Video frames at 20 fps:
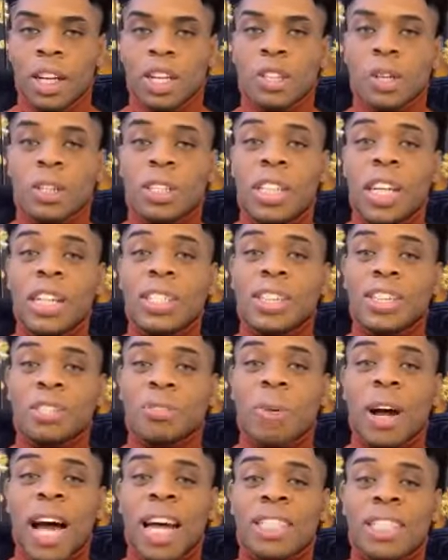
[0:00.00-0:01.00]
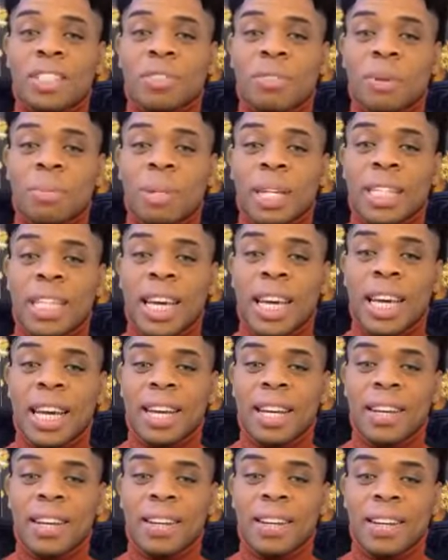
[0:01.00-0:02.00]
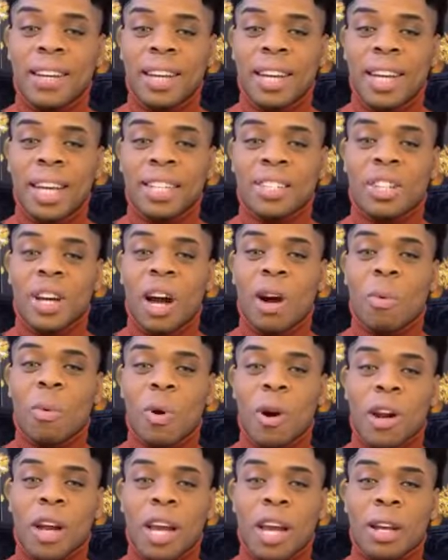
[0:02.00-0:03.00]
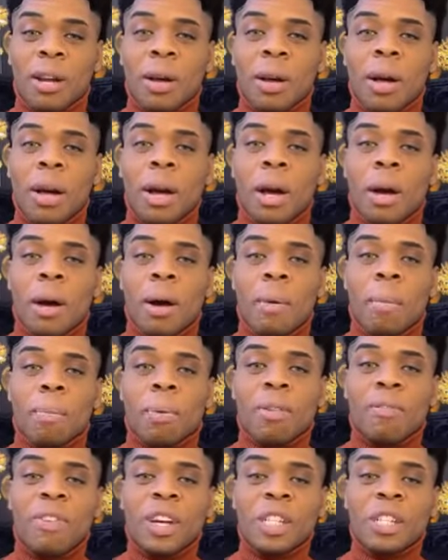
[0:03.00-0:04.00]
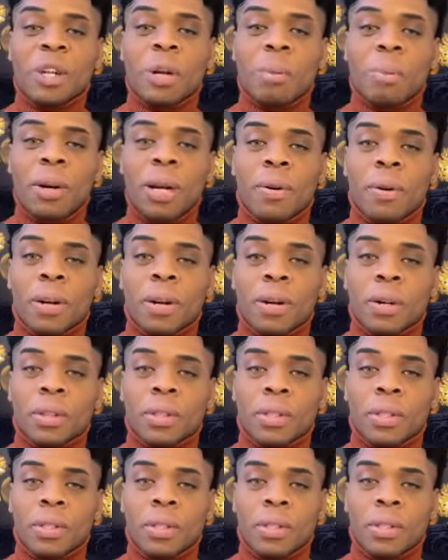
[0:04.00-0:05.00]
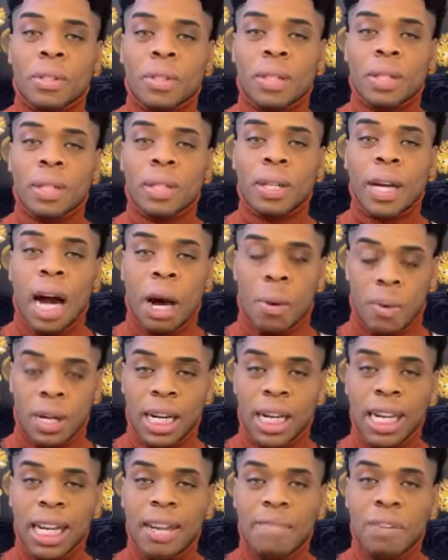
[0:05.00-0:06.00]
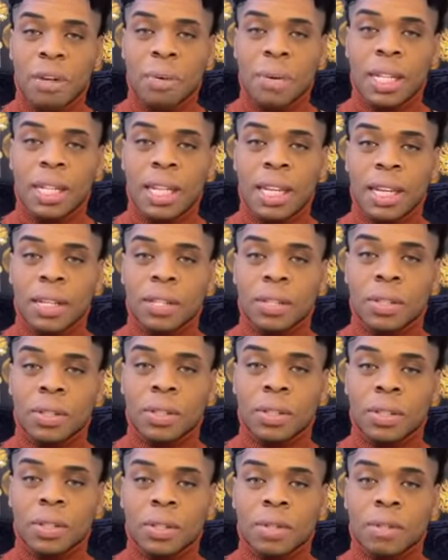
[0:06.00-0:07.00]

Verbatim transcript: So Jesus rises from the dead and start working provisional miracles. I want to leave you with this.